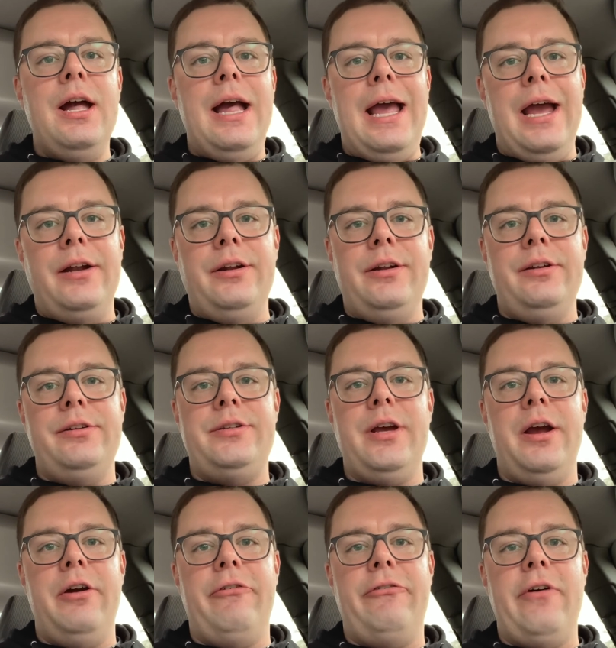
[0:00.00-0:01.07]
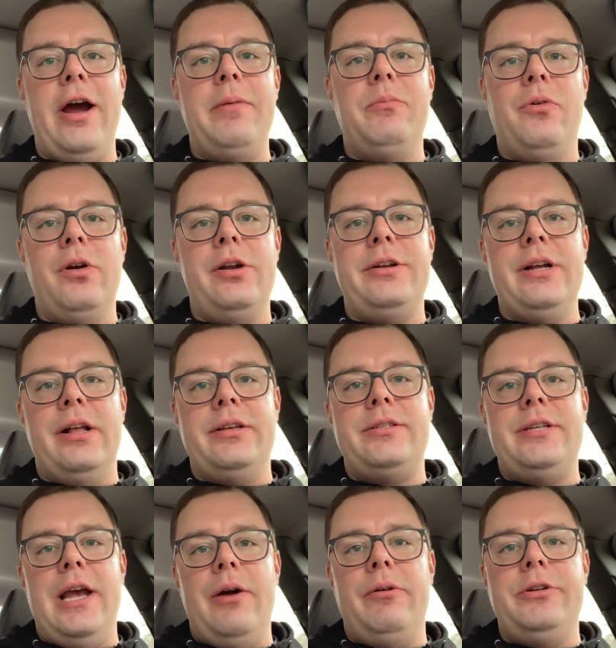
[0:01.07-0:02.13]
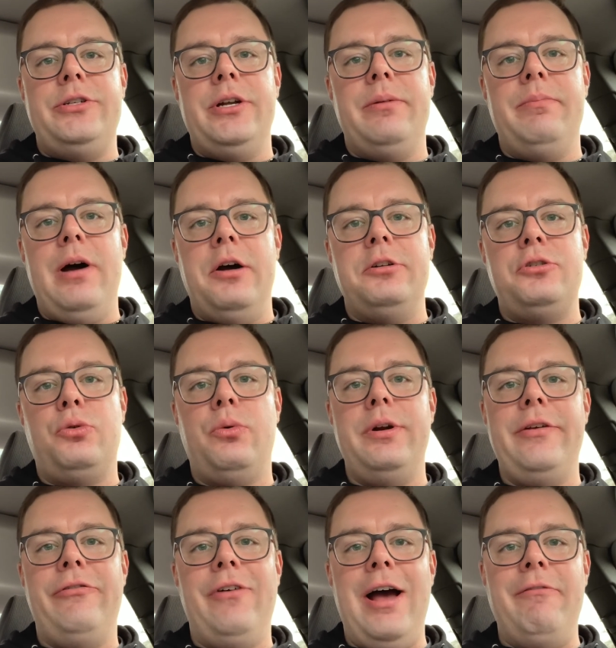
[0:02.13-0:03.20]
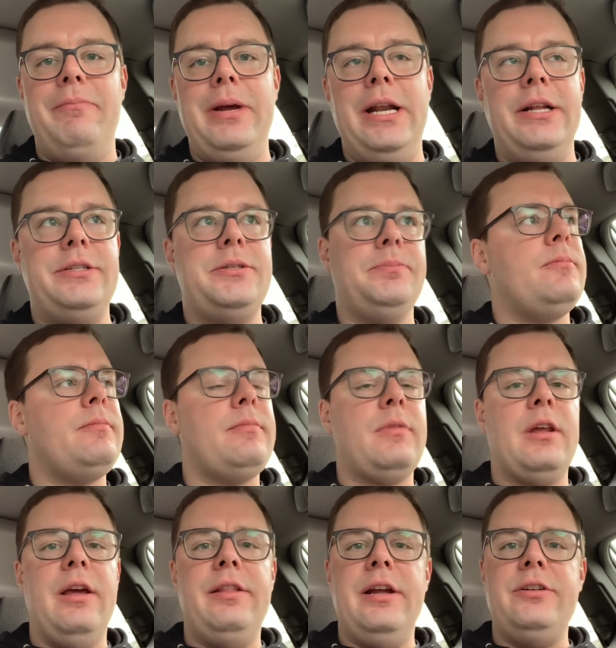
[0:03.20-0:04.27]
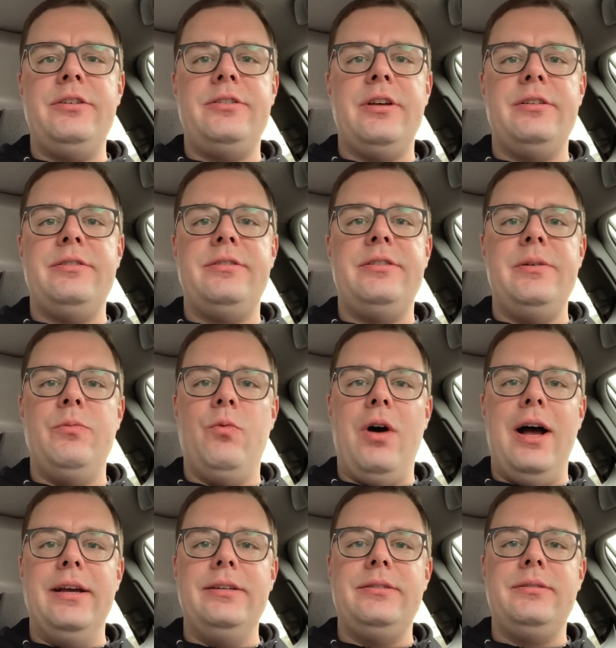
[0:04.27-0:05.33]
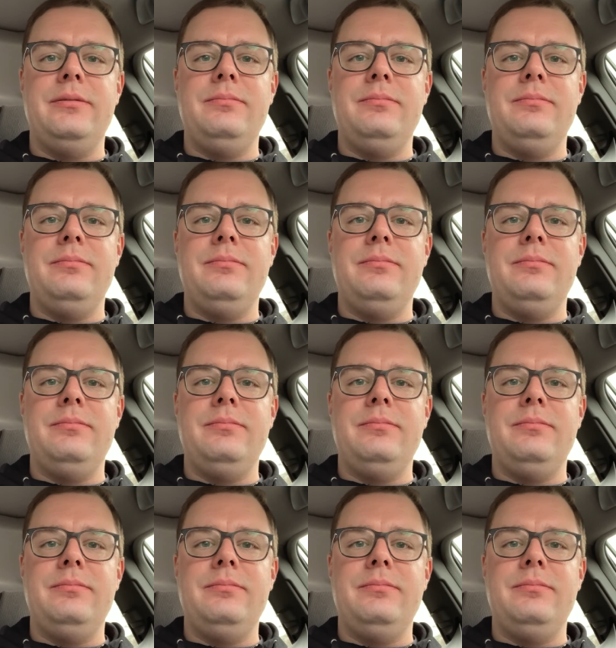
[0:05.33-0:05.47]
and an entire fried mortadella sandwich in about 25 minutes. And that just doesn't seem wise.